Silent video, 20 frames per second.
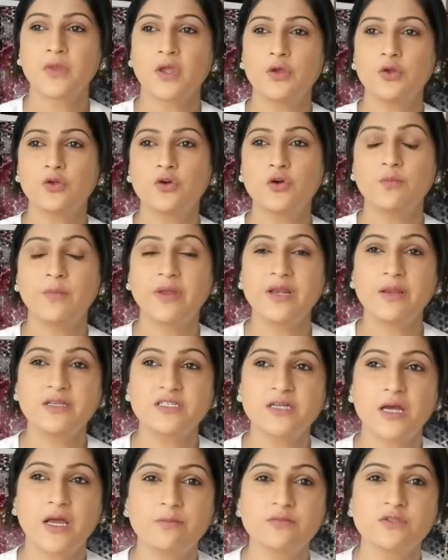You know, many
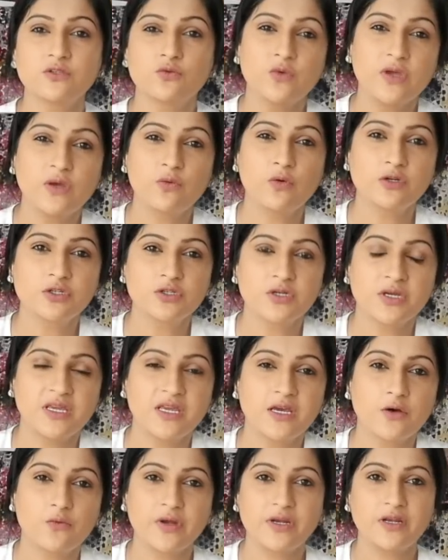times we want to
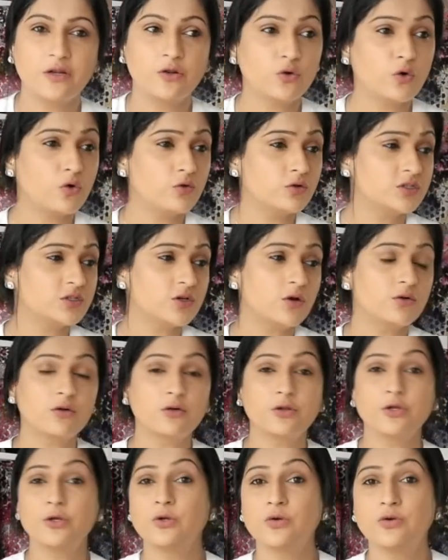hear, oh
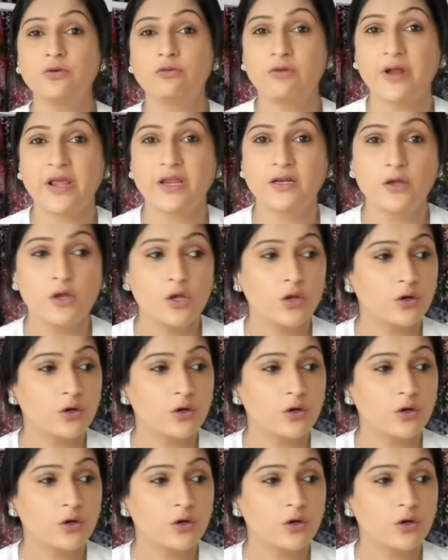Sonal, you look great.